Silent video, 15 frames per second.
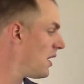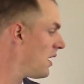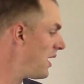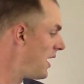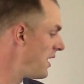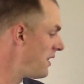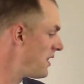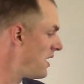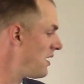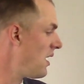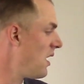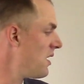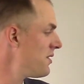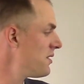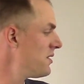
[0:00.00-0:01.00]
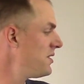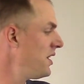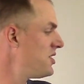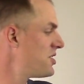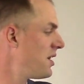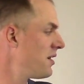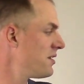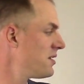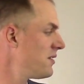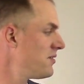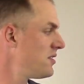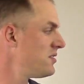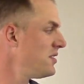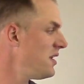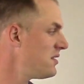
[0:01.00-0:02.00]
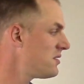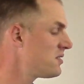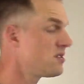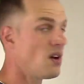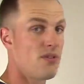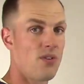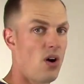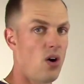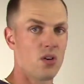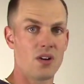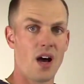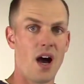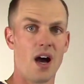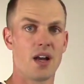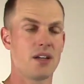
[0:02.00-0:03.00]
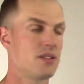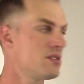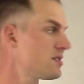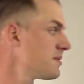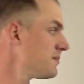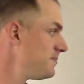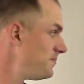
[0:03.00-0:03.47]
And then other degenerative diseases of all kinds.